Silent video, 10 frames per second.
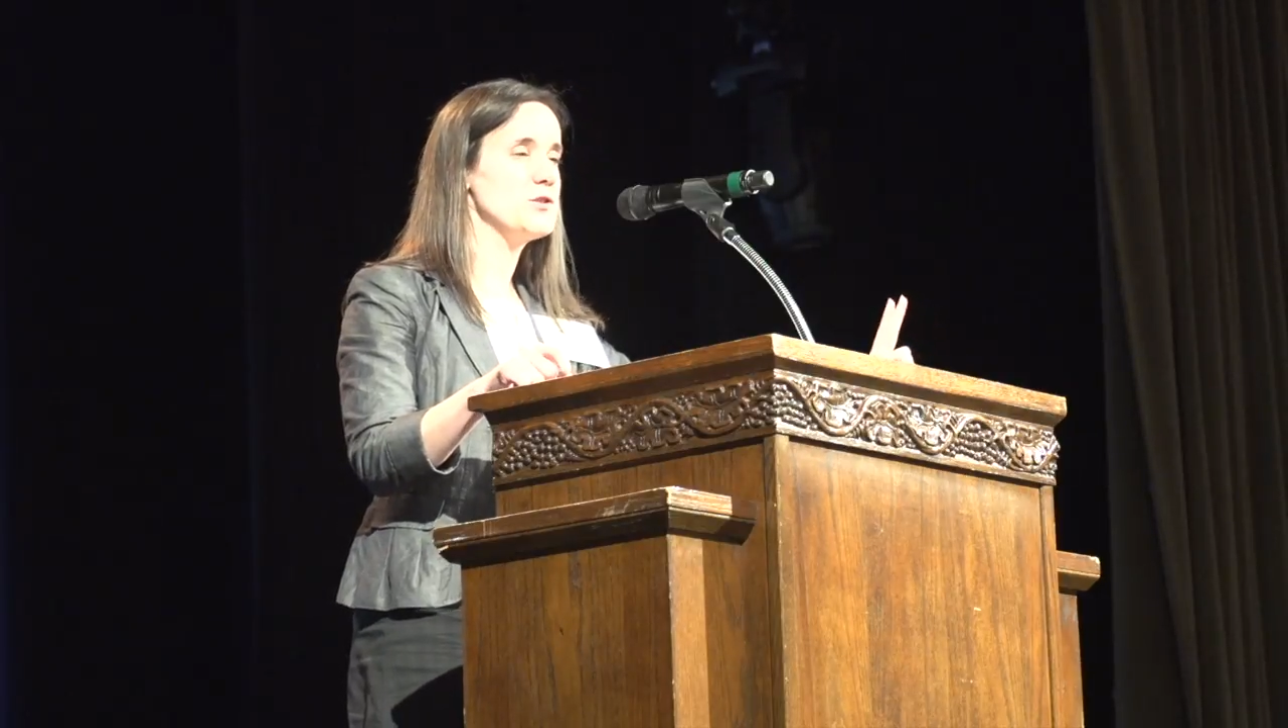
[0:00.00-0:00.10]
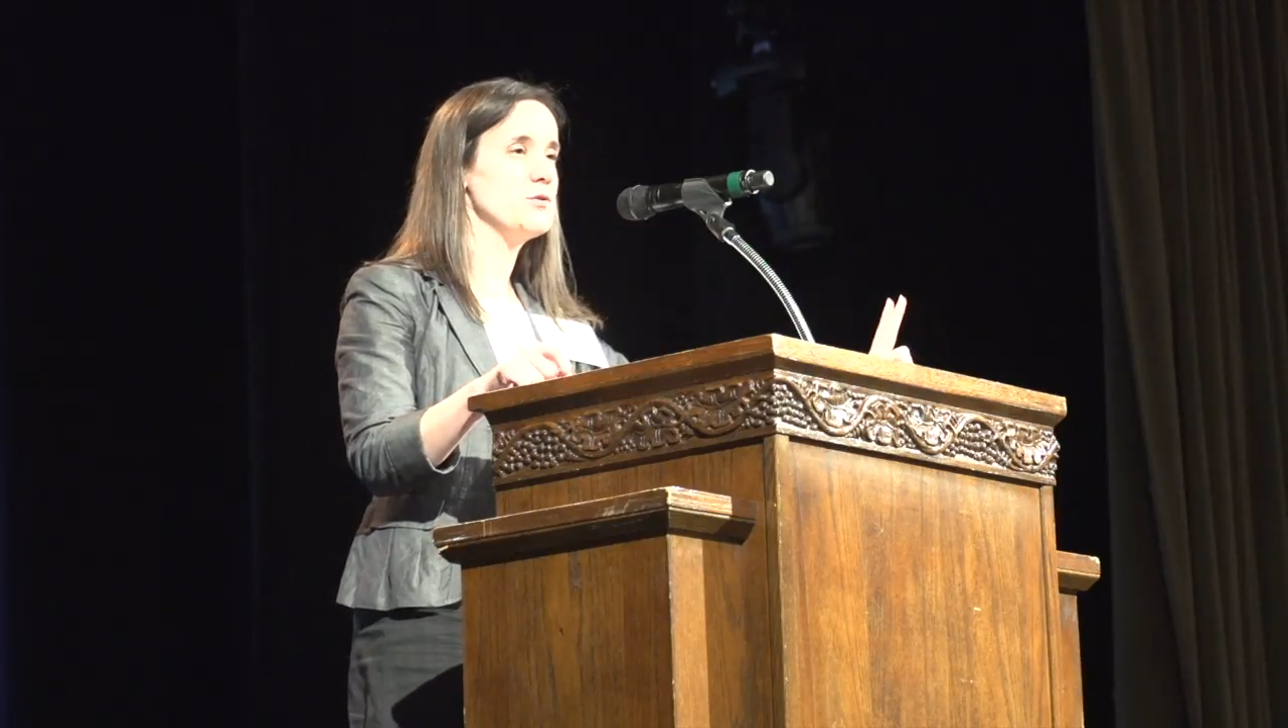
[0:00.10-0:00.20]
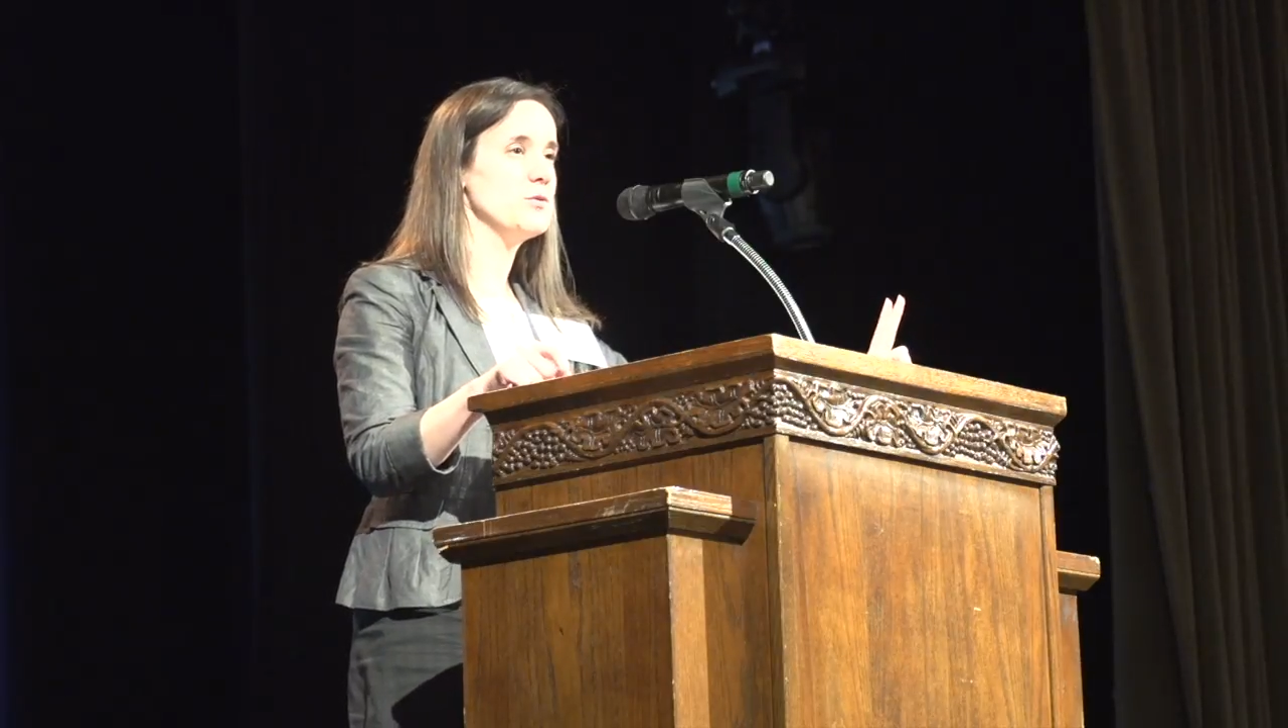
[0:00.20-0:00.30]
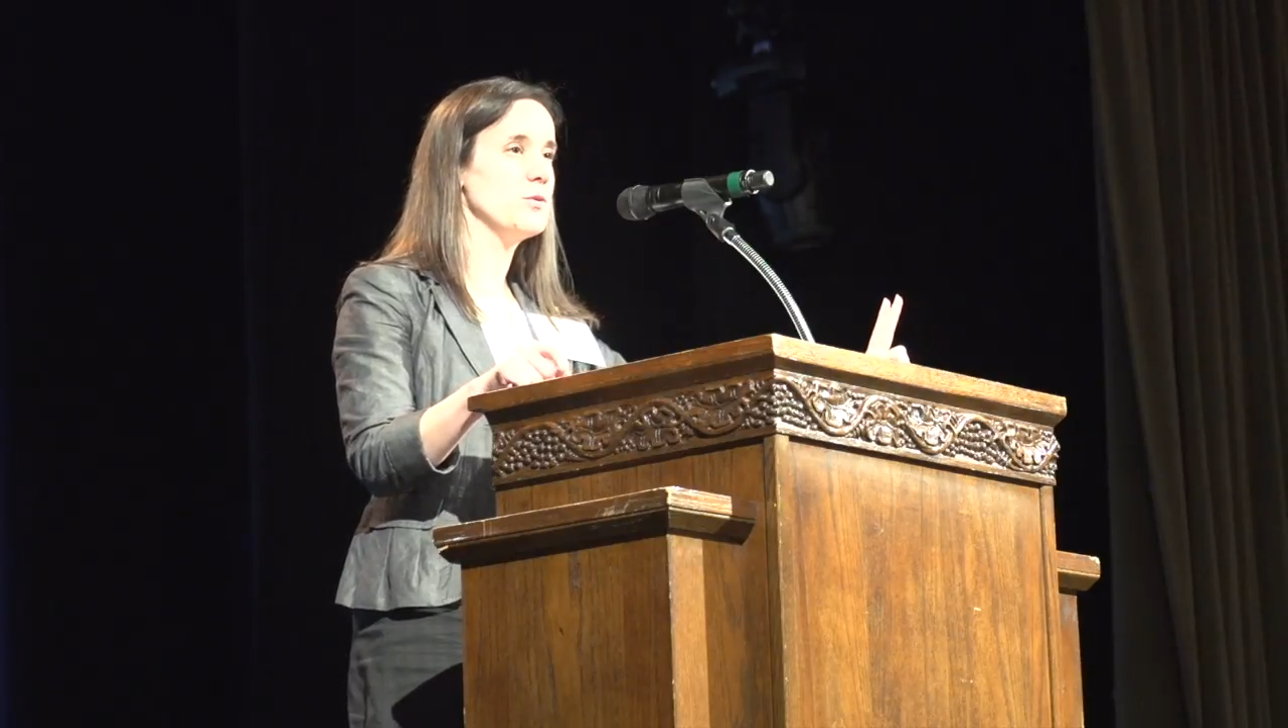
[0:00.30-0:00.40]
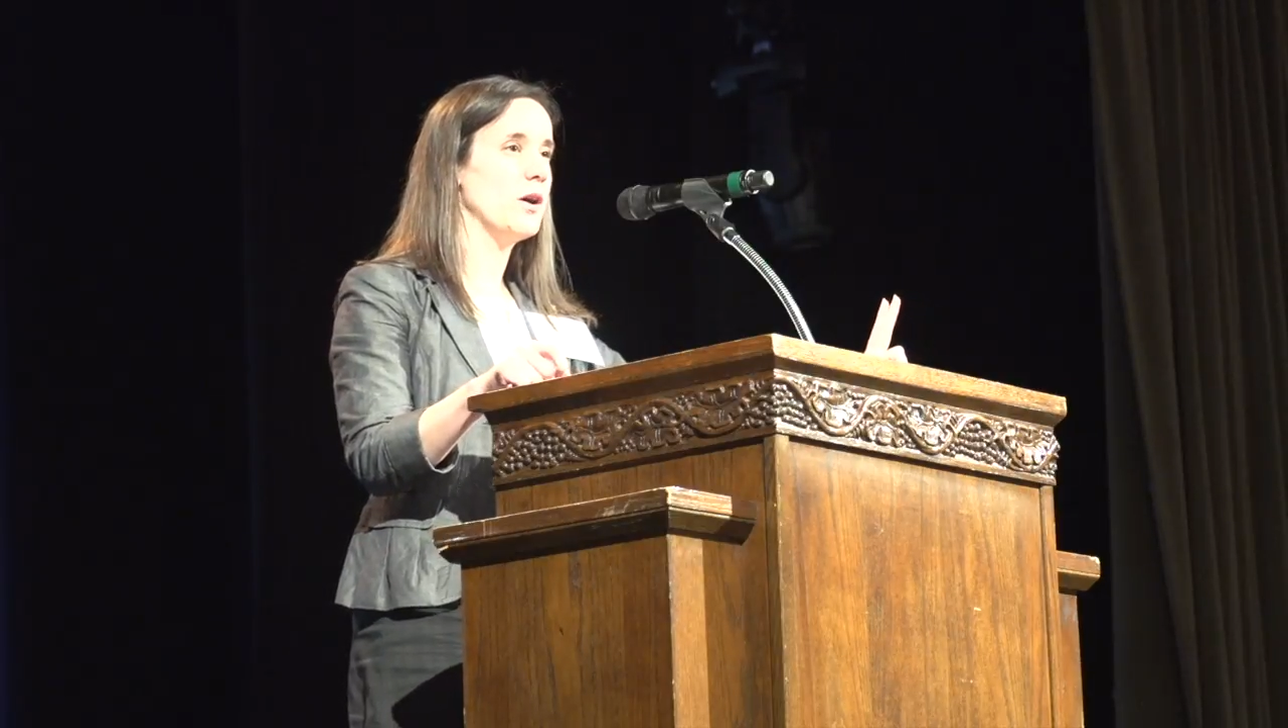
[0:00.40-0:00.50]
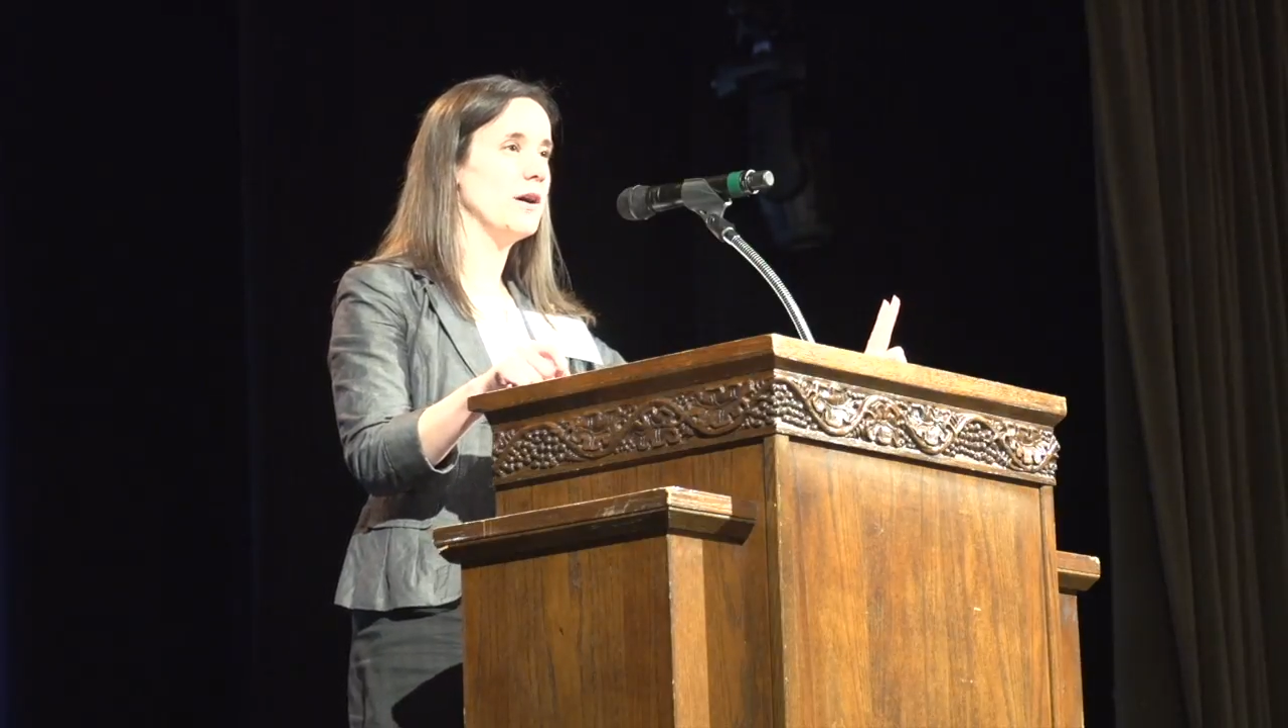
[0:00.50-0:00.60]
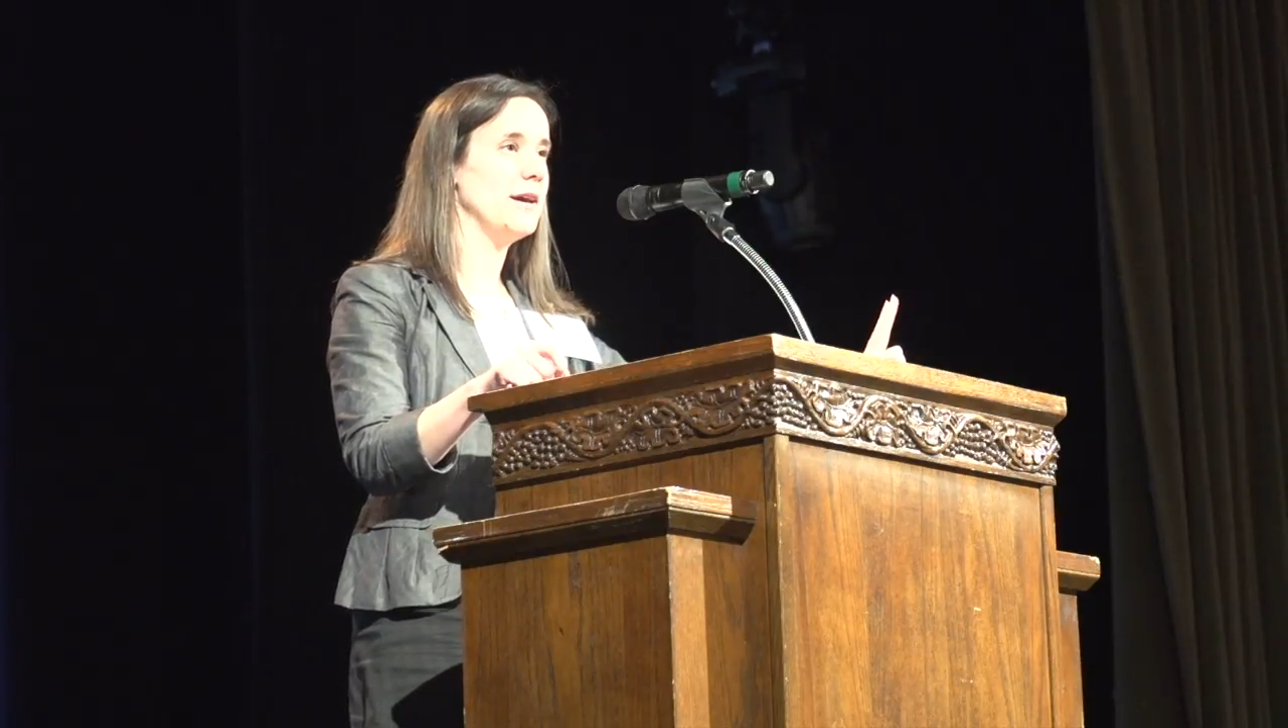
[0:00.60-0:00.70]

to